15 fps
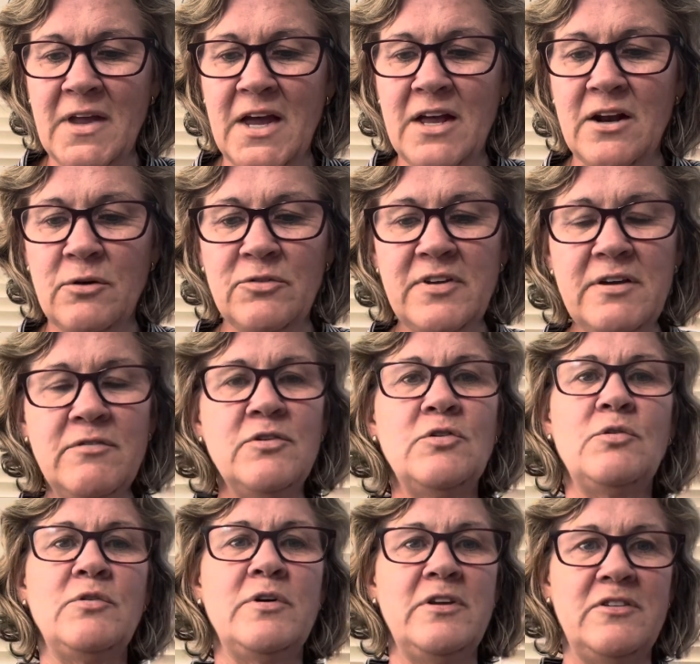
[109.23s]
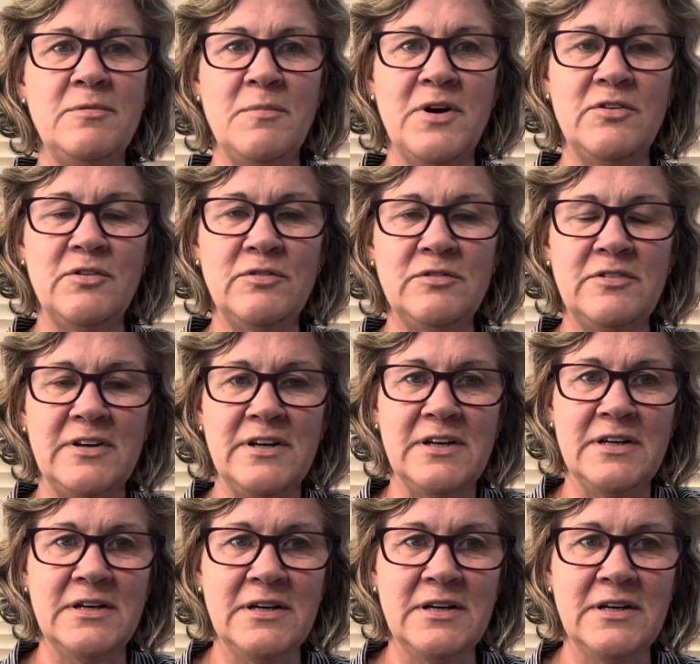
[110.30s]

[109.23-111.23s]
And I was even talking to my doctor